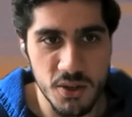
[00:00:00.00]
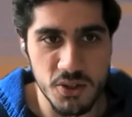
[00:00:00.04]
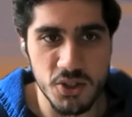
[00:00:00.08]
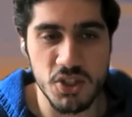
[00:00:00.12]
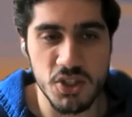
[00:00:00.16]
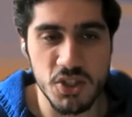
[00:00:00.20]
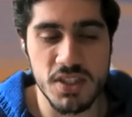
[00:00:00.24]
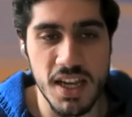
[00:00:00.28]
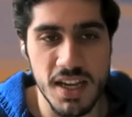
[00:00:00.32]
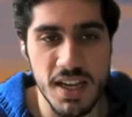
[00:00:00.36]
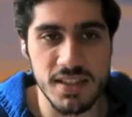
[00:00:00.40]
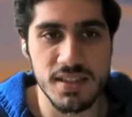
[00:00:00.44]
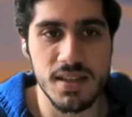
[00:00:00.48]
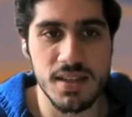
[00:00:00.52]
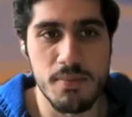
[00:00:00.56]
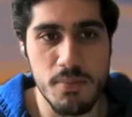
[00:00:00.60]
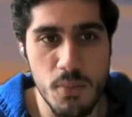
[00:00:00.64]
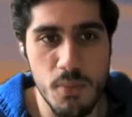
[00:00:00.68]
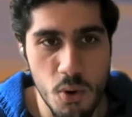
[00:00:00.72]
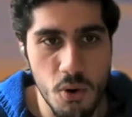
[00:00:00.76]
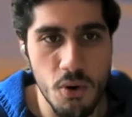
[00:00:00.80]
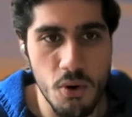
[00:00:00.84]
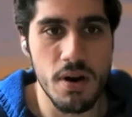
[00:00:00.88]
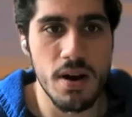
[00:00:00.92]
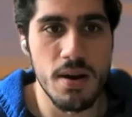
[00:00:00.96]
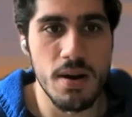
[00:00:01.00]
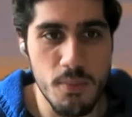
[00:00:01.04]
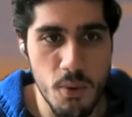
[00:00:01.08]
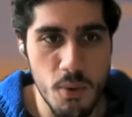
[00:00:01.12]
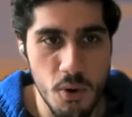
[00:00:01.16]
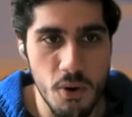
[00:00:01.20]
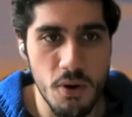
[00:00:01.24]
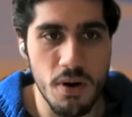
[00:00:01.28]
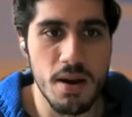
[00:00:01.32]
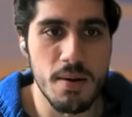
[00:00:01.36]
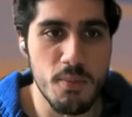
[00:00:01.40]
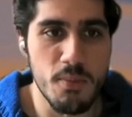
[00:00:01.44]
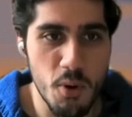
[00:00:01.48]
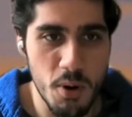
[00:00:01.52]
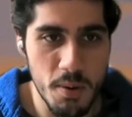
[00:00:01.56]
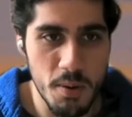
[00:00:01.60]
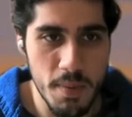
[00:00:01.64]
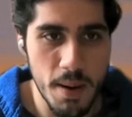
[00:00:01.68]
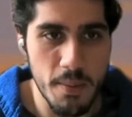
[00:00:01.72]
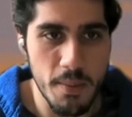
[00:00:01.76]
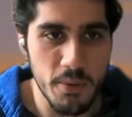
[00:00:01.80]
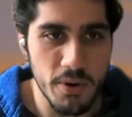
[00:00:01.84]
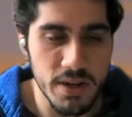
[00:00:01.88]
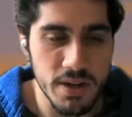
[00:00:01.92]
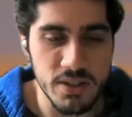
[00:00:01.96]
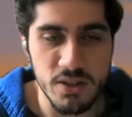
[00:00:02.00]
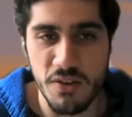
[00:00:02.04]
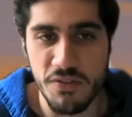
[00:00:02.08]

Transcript: So it just takes up more and more and more memory.